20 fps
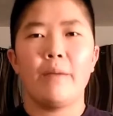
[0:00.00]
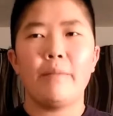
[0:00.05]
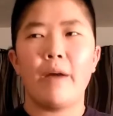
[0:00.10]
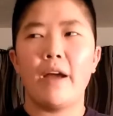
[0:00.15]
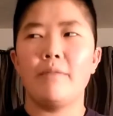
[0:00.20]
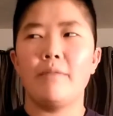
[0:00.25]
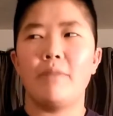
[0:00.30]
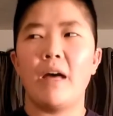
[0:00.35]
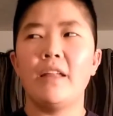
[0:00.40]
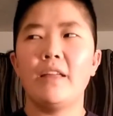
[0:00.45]

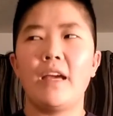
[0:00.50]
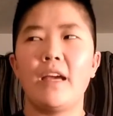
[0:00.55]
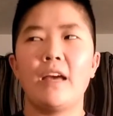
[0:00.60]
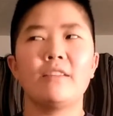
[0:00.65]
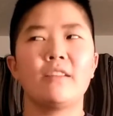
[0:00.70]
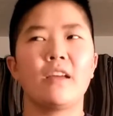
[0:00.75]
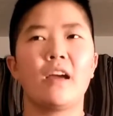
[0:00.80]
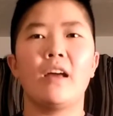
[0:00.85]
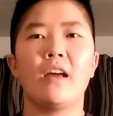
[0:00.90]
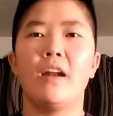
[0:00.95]
My belly
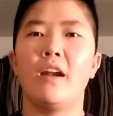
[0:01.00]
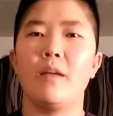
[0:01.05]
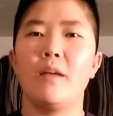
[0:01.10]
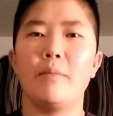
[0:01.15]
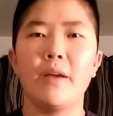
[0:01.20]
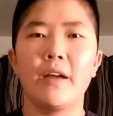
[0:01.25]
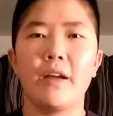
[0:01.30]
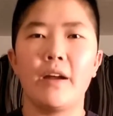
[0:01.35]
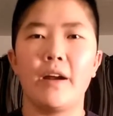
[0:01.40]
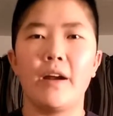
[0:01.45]
hasn't gotten
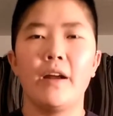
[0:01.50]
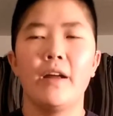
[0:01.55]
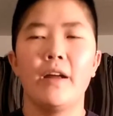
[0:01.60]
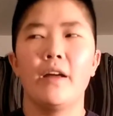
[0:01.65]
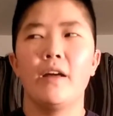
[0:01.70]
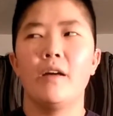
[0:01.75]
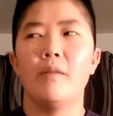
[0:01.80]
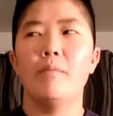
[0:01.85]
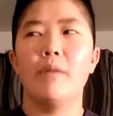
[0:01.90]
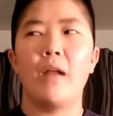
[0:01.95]
any bigger,
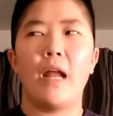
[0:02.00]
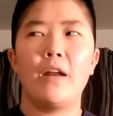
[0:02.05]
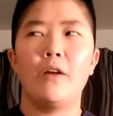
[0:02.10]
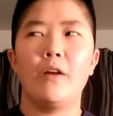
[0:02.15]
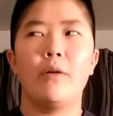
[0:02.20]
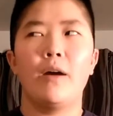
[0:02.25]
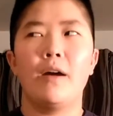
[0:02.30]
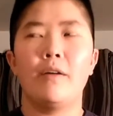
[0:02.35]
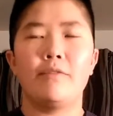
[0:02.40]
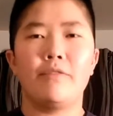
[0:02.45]
but I
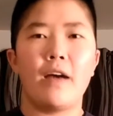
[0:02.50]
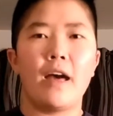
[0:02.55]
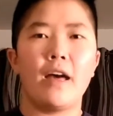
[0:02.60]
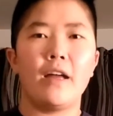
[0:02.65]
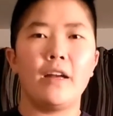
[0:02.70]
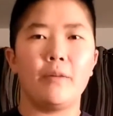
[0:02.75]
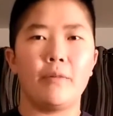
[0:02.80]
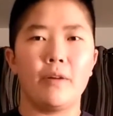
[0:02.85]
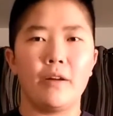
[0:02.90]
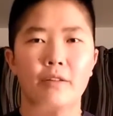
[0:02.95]
don't have
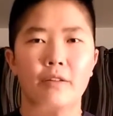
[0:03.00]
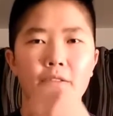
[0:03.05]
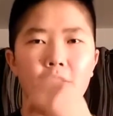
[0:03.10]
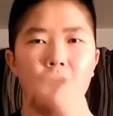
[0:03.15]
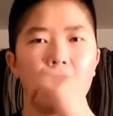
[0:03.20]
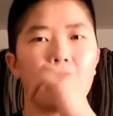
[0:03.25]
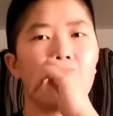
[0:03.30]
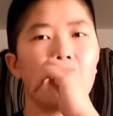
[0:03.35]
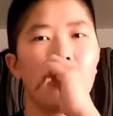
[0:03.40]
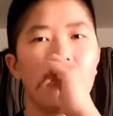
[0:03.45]
fat anywhere
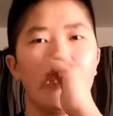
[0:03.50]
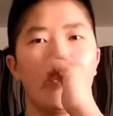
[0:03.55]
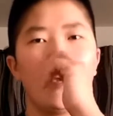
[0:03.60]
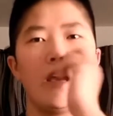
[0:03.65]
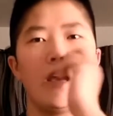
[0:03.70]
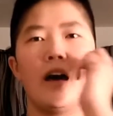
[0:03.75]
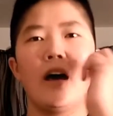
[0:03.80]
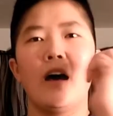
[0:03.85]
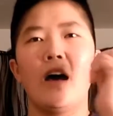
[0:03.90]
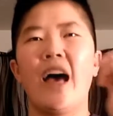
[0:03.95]
else.
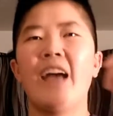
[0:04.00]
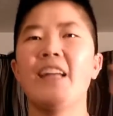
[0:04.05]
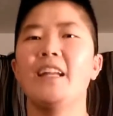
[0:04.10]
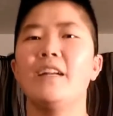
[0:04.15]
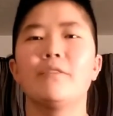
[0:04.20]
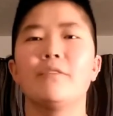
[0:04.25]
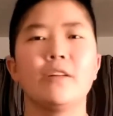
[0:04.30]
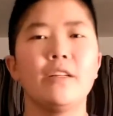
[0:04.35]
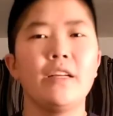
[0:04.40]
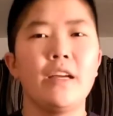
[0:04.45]
I
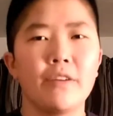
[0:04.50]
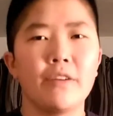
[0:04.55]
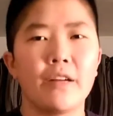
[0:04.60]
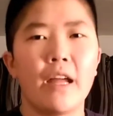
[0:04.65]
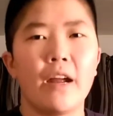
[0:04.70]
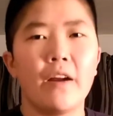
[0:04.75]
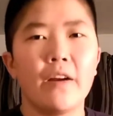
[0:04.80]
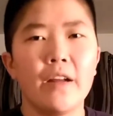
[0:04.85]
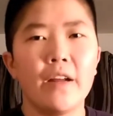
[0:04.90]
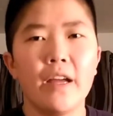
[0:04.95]
didn't really ever
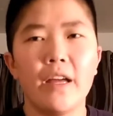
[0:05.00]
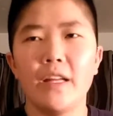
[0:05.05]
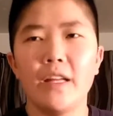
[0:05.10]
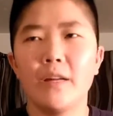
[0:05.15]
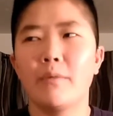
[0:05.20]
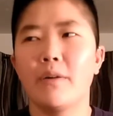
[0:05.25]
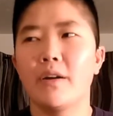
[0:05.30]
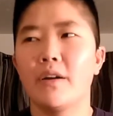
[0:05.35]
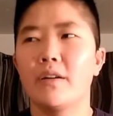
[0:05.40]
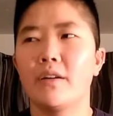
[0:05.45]
carry it
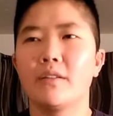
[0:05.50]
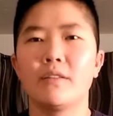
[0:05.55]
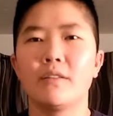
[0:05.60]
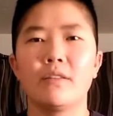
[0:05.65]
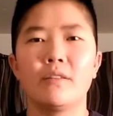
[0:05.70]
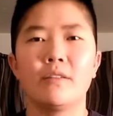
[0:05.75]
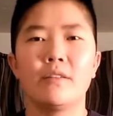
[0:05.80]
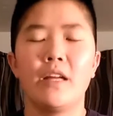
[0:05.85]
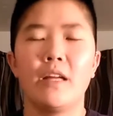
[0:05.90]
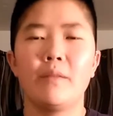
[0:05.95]
anywhere
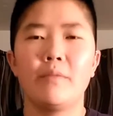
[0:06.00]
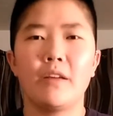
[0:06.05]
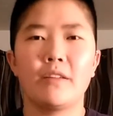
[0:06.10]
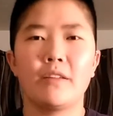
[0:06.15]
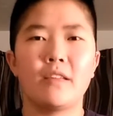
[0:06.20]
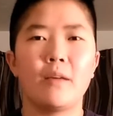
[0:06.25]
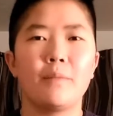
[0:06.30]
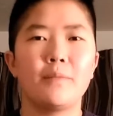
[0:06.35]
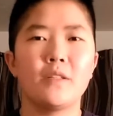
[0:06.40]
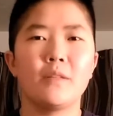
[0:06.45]

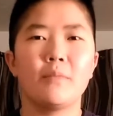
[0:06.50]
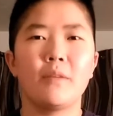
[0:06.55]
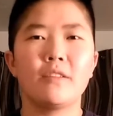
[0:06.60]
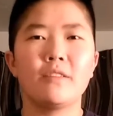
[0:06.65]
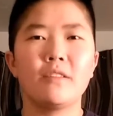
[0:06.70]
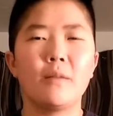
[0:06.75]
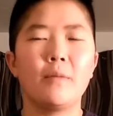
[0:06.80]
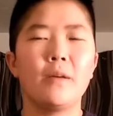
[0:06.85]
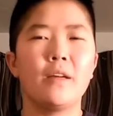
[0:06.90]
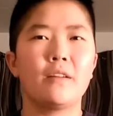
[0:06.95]
except in my
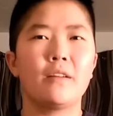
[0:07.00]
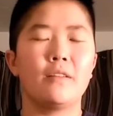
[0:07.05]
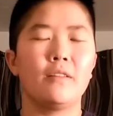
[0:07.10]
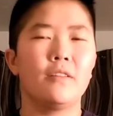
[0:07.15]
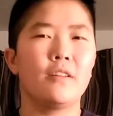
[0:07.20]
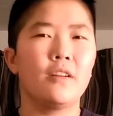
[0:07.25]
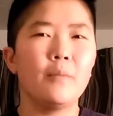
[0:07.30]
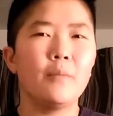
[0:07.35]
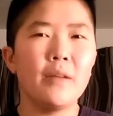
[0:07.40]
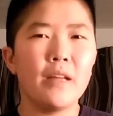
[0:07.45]
stomach a
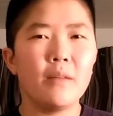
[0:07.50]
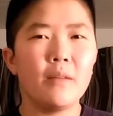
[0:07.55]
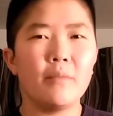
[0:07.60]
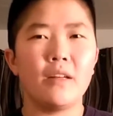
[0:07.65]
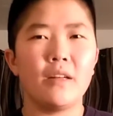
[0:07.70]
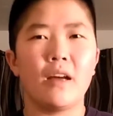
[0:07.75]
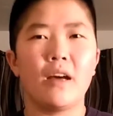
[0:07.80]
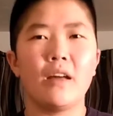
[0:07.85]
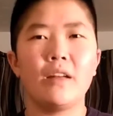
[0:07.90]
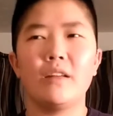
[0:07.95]
little bit,
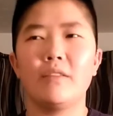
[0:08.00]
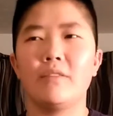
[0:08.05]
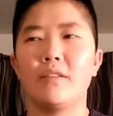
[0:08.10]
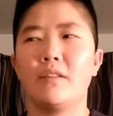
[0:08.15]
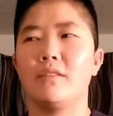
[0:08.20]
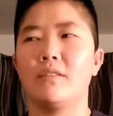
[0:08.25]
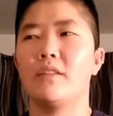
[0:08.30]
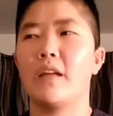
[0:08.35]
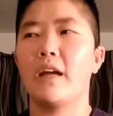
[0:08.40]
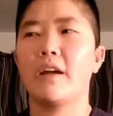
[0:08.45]
but not
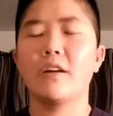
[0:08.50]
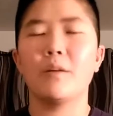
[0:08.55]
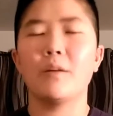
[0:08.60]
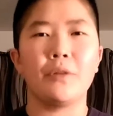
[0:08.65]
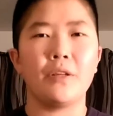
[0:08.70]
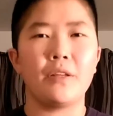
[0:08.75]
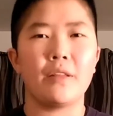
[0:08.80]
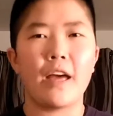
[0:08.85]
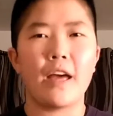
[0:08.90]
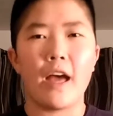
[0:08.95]
even
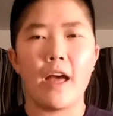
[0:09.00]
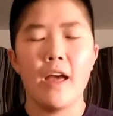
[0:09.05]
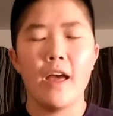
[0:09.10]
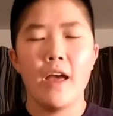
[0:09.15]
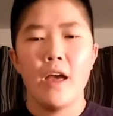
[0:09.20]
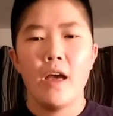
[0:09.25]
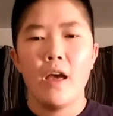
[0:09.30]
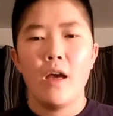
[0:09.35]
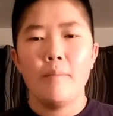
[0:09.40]
terribly that.